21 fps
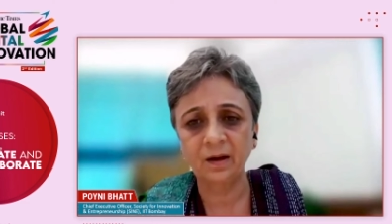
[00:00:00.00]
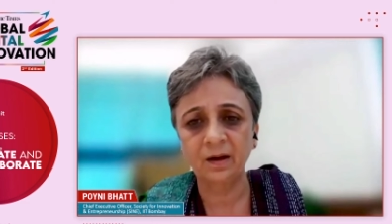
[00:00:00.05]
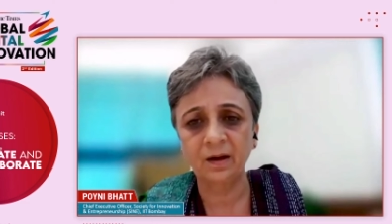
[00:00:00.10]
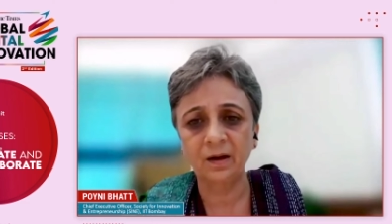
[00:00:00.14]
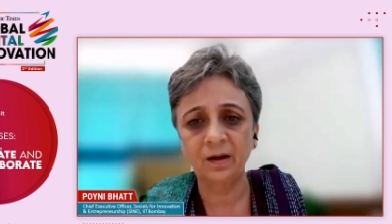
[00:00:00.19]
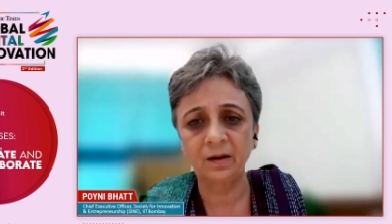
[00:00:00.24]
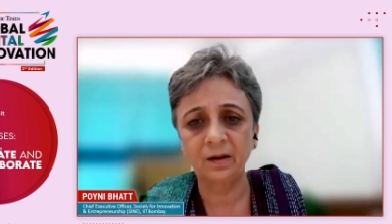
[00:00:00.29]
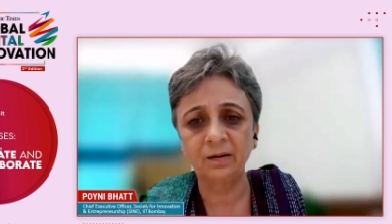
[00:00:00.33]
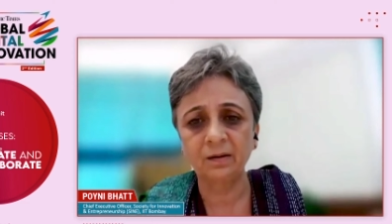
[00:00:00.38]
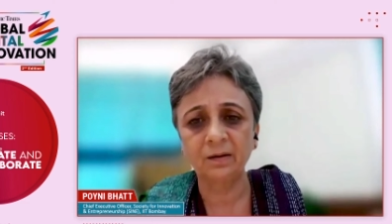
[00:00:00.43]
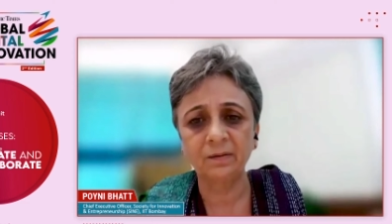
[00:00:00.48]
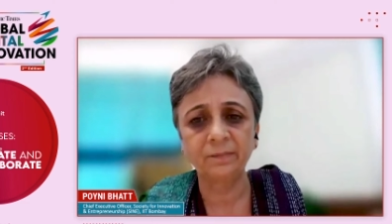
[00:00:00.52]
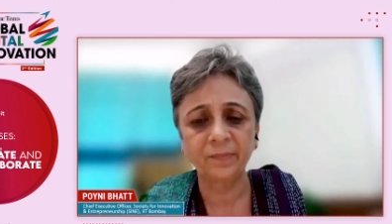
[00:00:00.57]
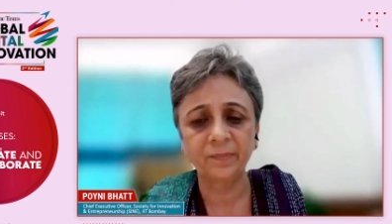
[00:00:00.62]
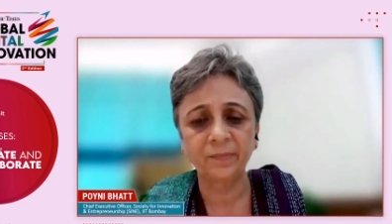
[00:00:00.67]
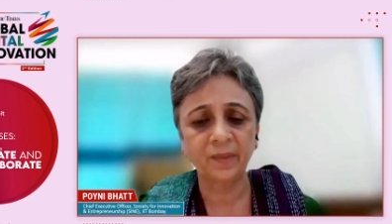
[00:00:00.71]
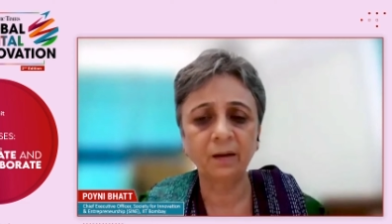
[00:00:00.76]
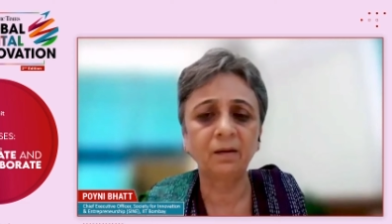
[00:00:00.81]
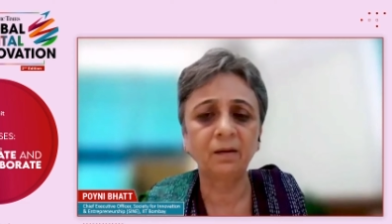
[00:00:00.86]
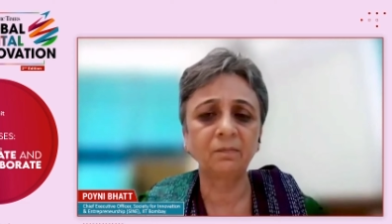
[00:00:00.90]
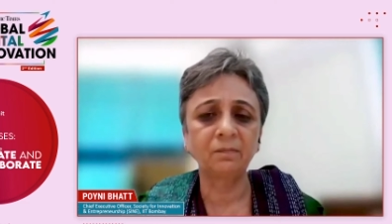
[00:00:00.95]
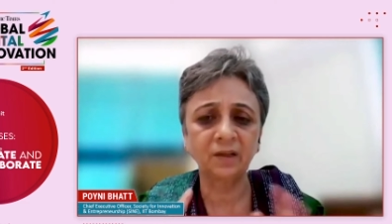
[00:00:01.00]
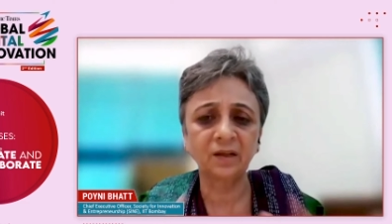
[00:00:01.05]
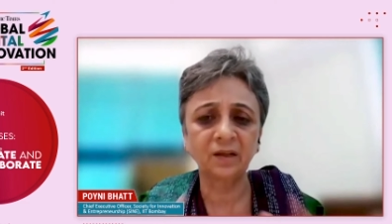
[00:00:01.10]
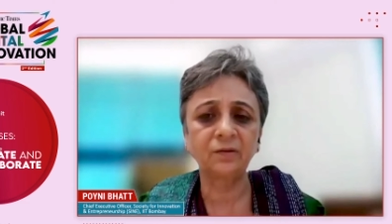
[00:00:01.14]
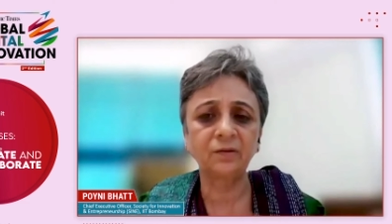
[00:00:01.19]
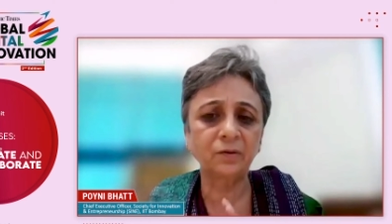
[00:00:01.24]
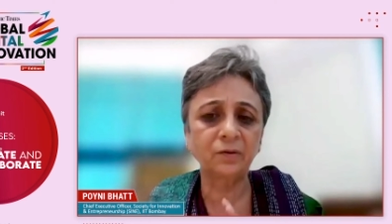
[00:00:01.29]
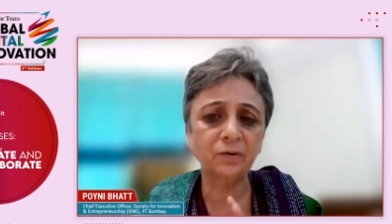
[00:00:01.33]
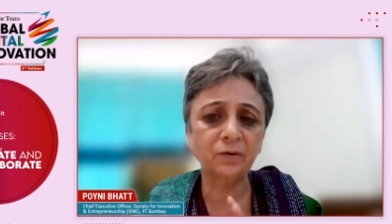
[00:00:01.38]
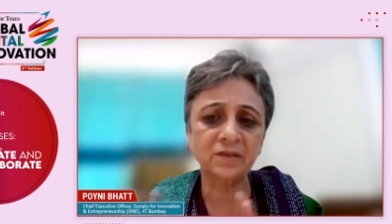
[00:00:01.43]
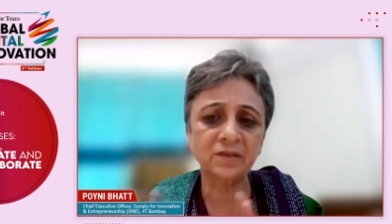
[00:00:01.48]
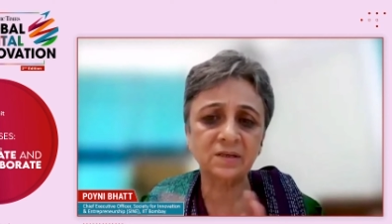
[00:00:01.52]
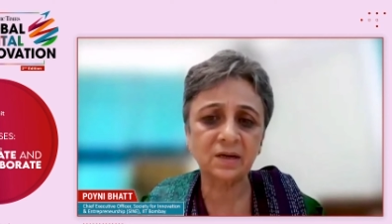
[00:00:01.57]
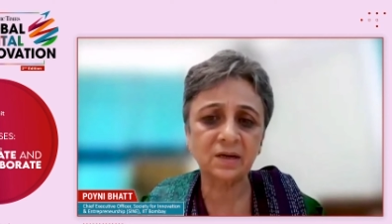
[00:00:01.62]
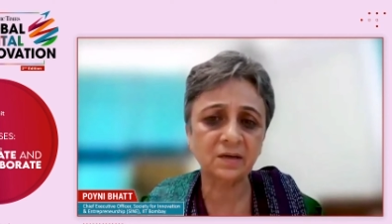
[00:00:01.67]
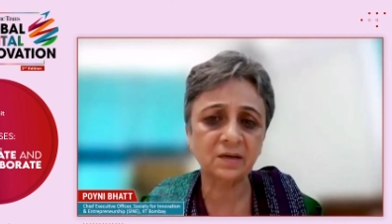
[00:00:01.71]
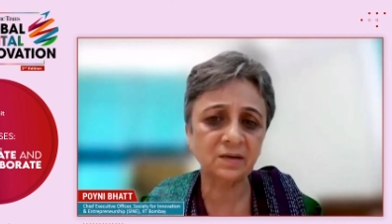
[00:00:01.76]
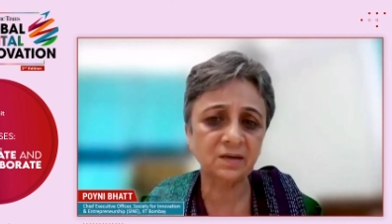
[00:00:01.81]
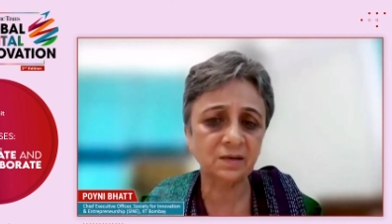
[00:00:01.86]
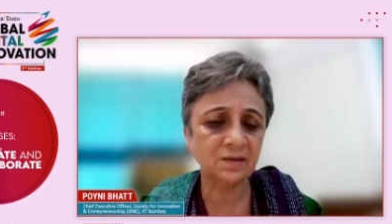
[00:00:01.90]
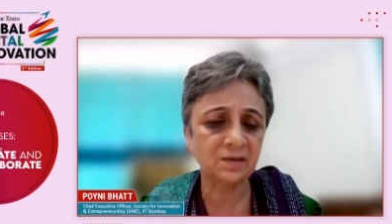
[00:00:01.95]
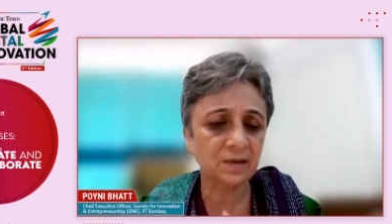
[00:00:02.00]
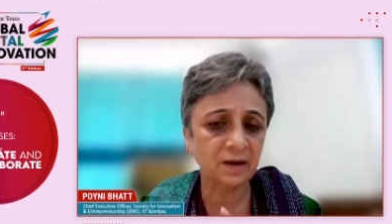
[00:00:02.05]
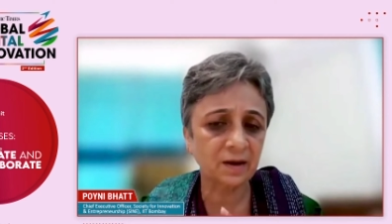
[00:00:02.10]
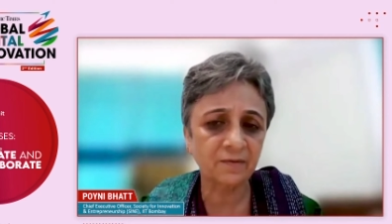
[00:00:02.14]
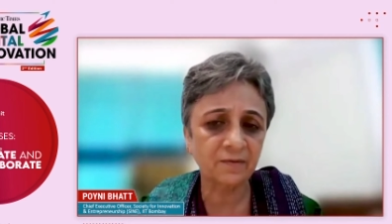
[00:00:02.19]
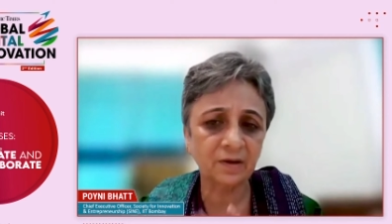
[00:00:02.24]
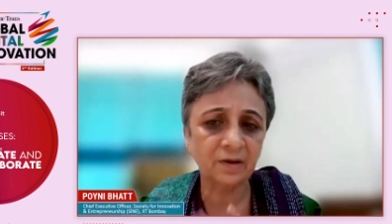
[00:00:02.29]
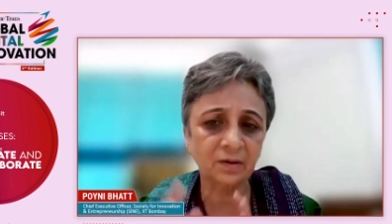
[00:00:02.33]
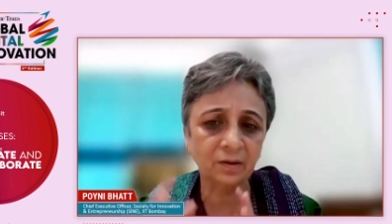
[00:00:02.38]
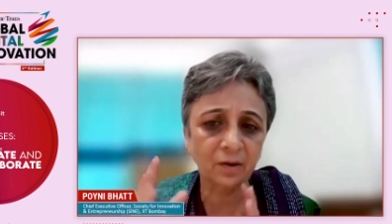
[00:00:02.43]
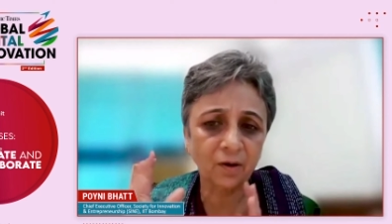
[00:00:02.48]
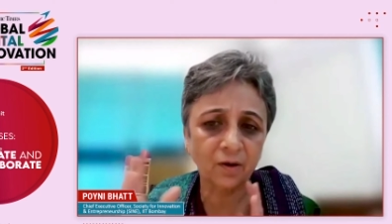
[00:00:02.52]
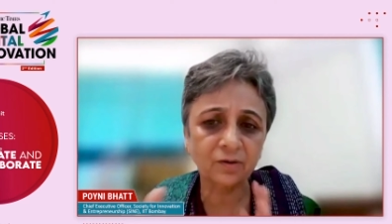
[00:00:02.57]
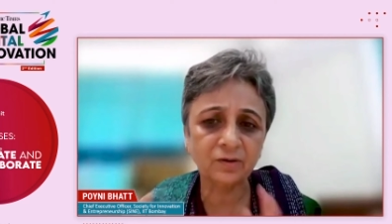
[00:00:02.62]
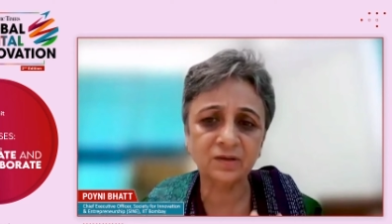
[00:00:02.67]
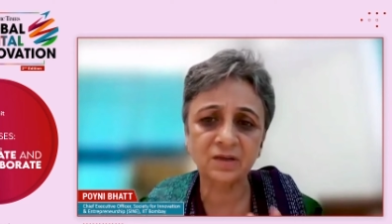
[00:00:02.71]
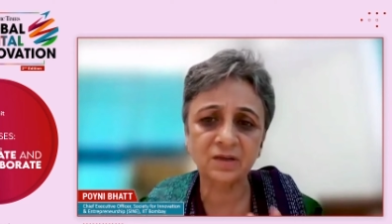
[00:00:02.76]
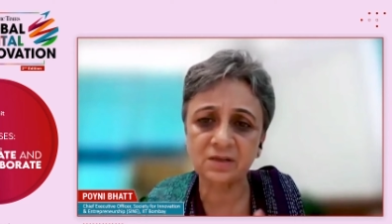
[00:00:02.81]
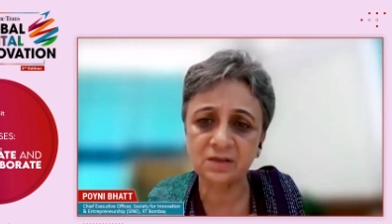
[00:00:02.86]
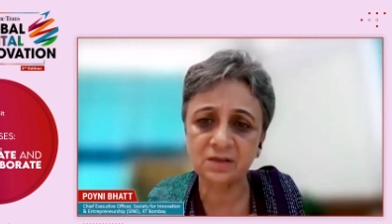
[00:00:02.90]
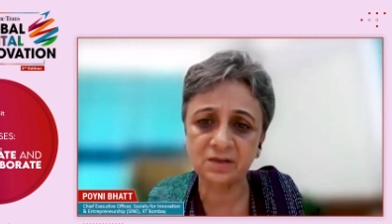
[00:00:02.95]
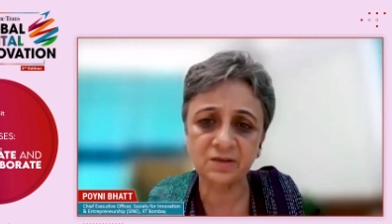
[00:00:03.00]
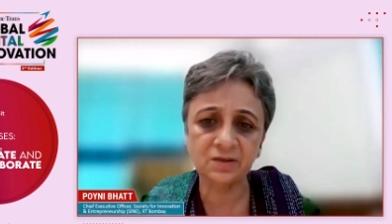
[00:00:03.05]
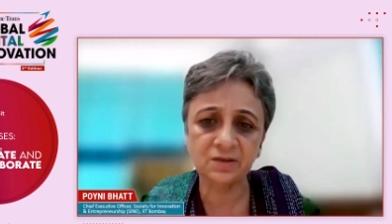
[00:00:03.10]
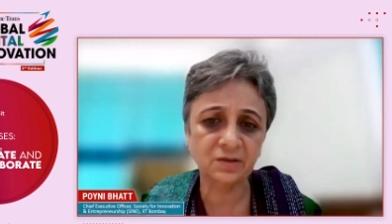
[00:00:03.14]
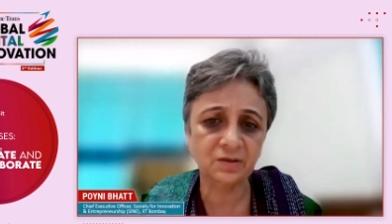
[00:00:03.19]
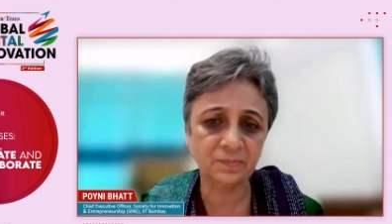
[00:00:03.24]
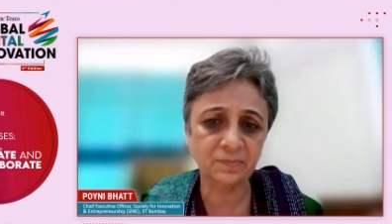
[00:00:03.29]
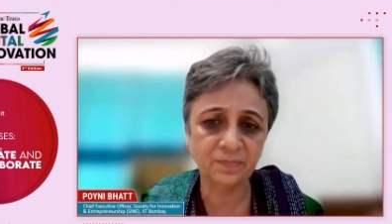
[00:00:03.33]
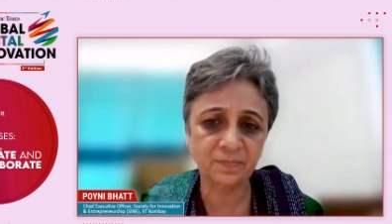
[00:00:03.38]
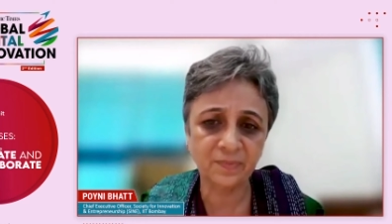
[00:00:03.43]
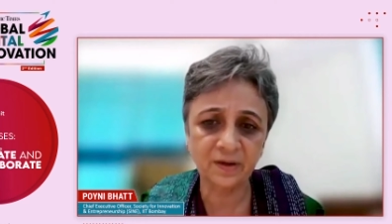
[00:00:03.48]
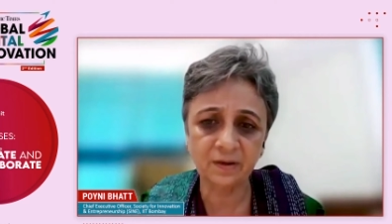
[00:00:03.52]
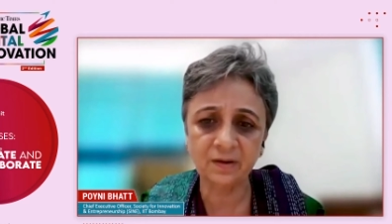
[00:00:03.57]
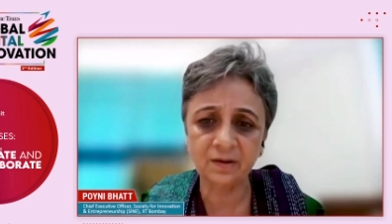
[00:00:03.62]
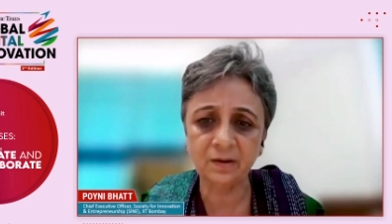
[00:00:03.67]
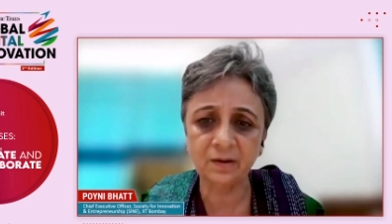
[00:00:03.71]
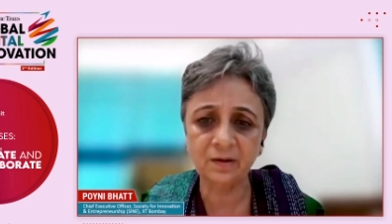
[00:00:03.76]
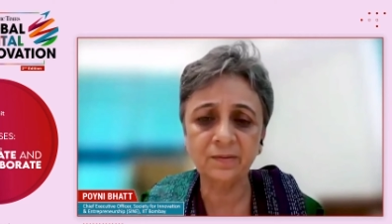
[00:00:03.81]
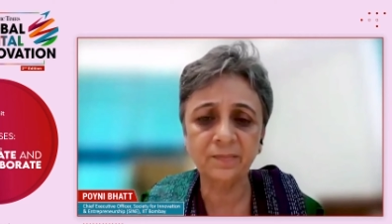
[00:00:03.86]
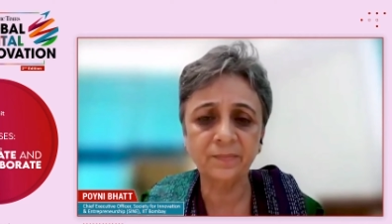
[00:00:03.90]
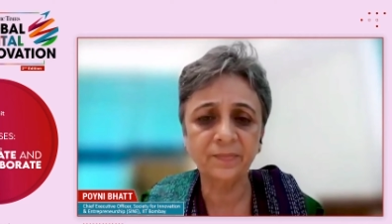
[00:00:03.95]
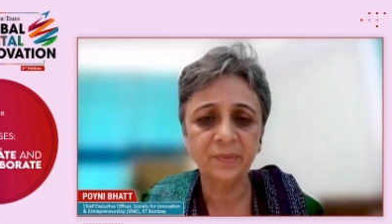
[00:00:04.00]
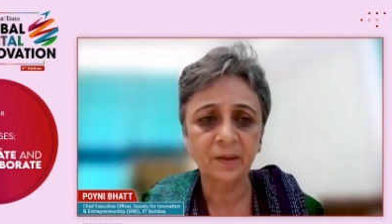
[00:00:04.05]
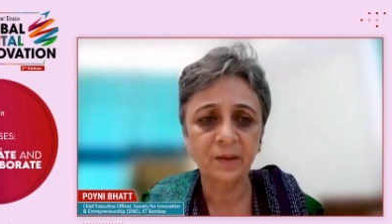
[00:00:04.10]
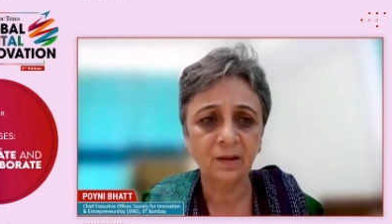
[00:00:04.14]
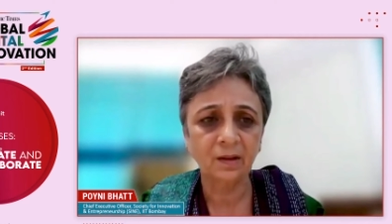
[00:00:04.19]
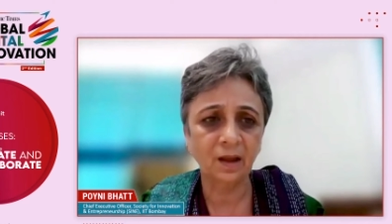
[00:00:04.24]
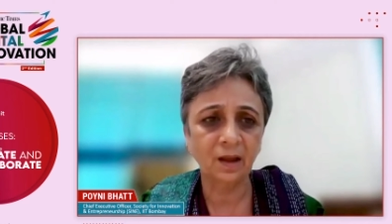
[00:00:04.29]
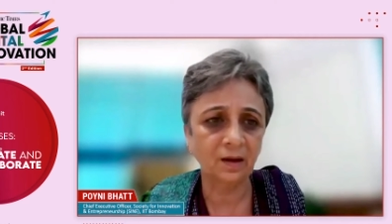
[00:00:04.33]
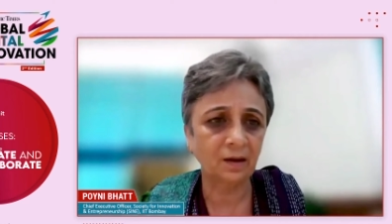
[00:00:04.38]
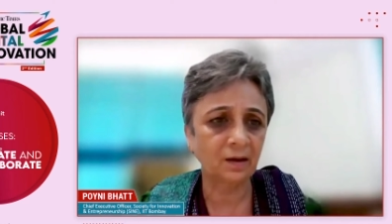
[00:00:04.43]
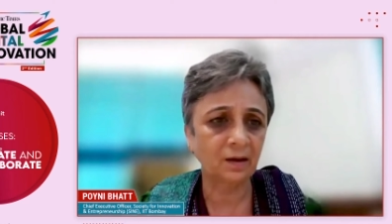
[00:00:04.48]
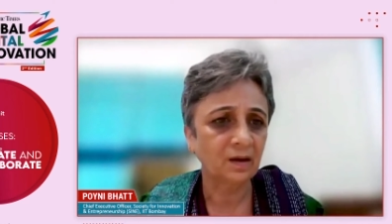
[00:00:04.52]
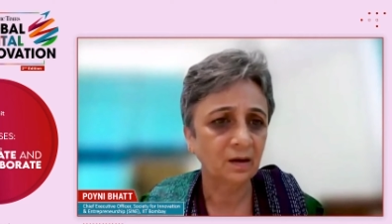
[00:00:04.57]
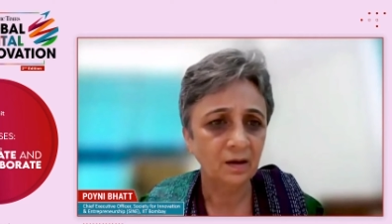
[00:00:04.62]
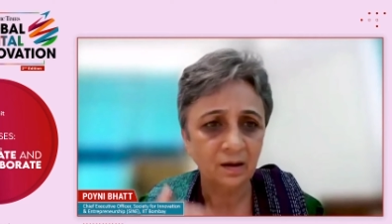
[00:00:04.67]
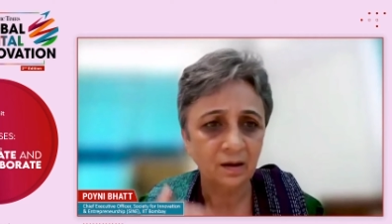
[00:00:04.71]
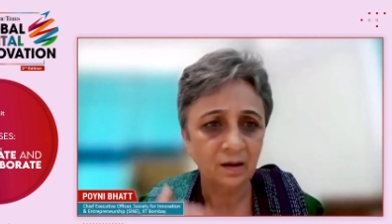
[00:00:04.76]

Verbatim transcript: uh, uh, those sectors having long gestation period, like